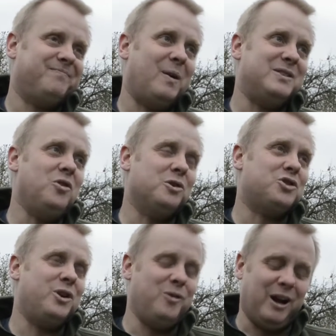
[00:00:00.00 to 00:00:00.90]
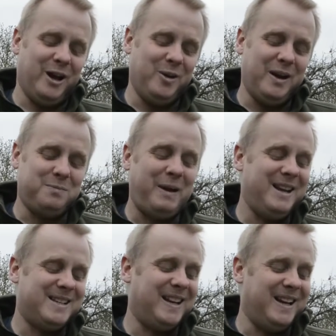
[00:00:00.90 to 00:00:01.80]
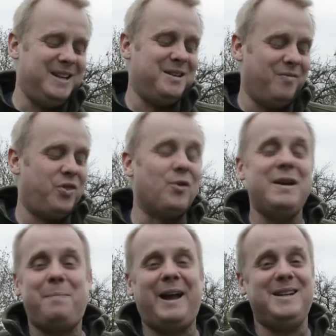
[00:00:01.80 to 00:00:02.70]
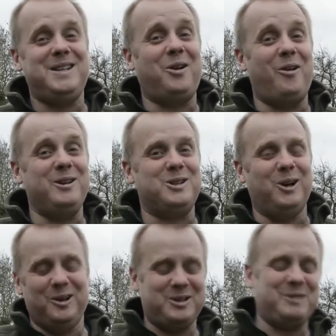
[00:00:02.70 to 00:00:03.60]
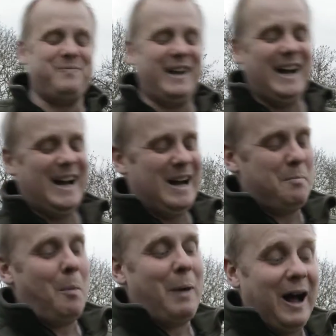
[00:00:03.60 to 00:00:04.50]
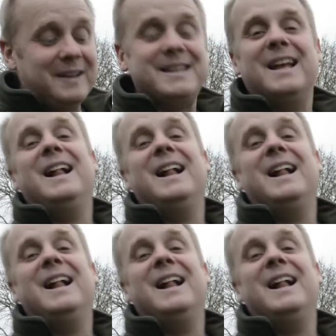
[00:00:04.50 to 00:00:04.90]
it's not True Glow, it's basically 3 painted orange dots, but